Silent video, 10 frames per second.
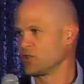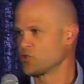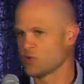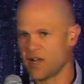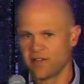
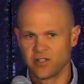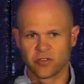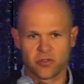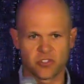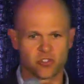driving
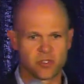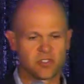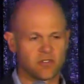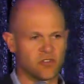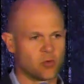through the
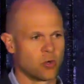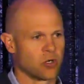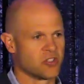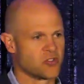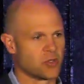streets of New
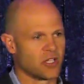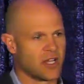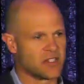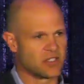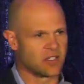Orleans,
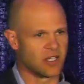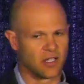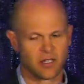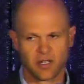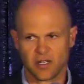realizing
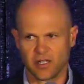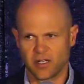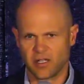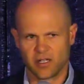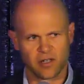that
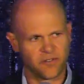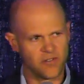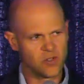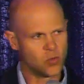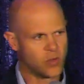a
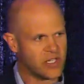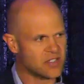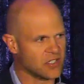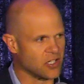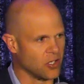few
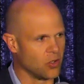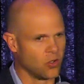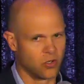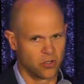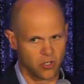weeks
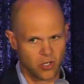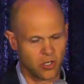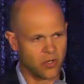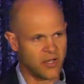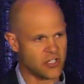ago,
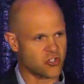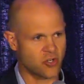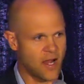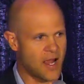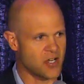all that
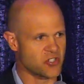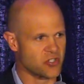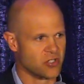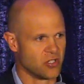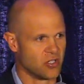
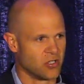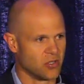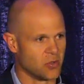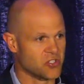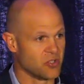trash
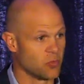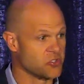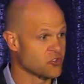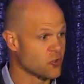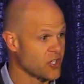was
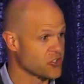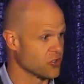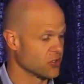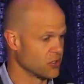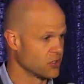someone's treasure.